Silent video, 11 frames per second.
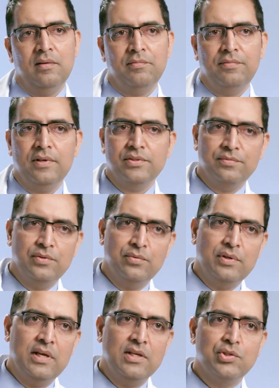First few
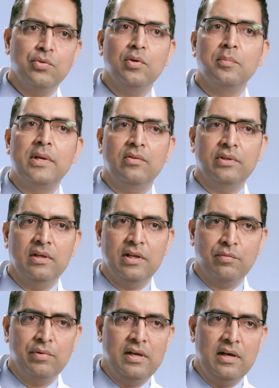days you will be on the
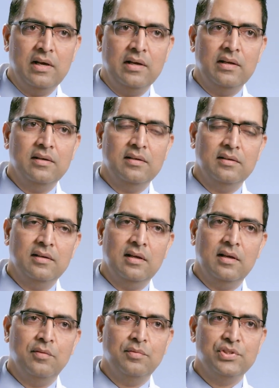liquid diet,
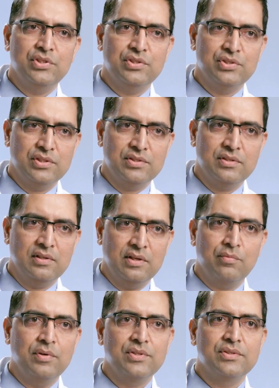which is just the
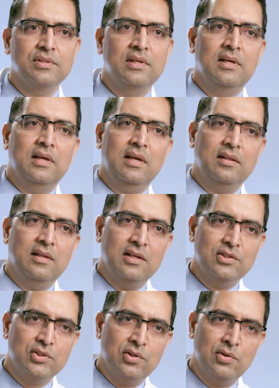liquids, and then
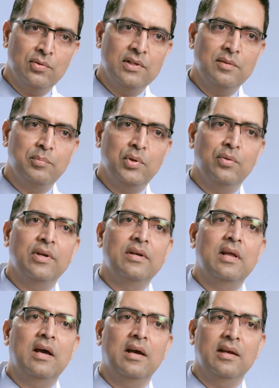slowly pureed
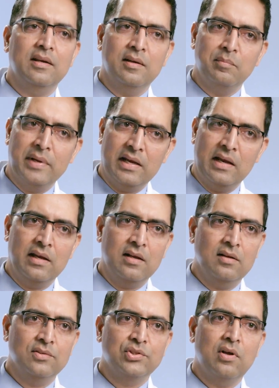diet and
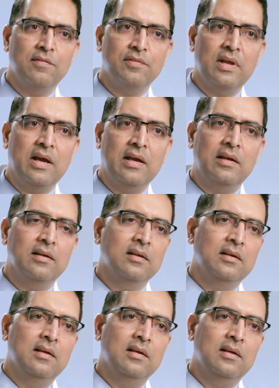mechanical soft diet.